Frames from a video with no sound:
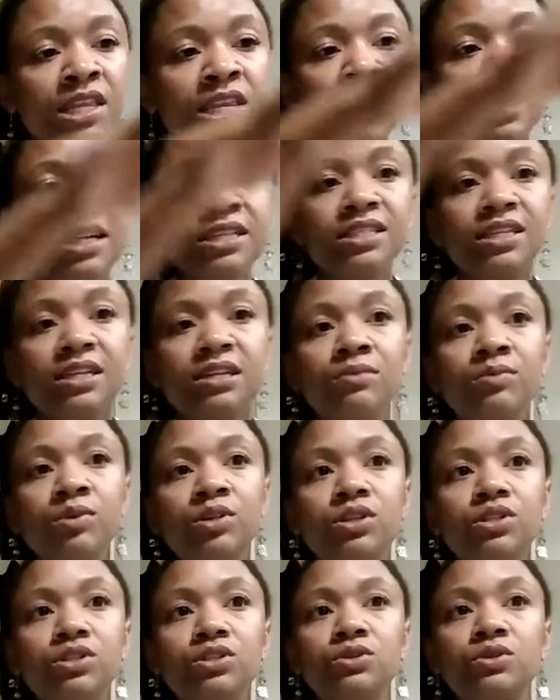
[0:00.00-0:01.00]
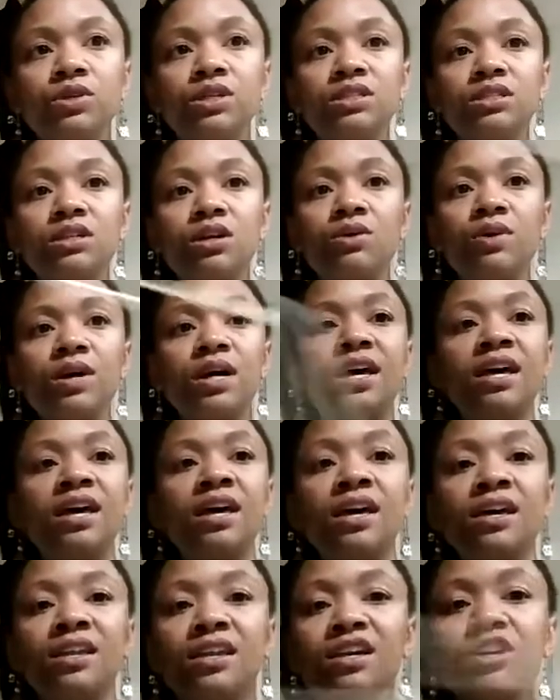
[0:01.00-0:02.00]
next thing I'm going to do is go
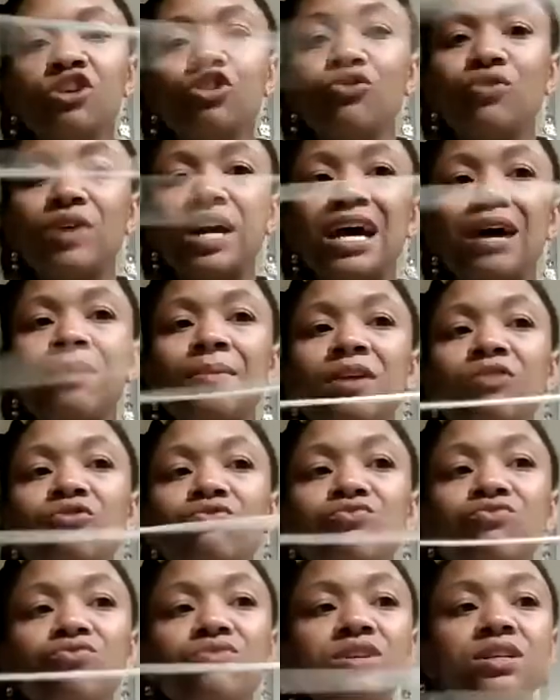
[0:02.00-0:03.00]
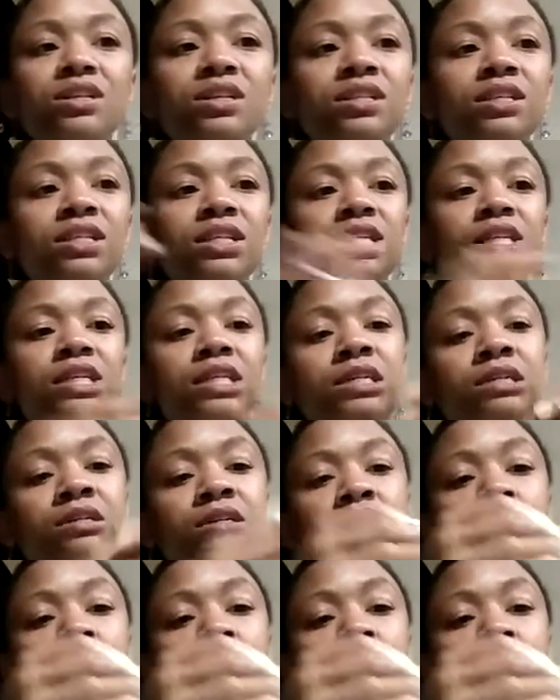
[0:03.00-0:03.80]
ahead and grab a really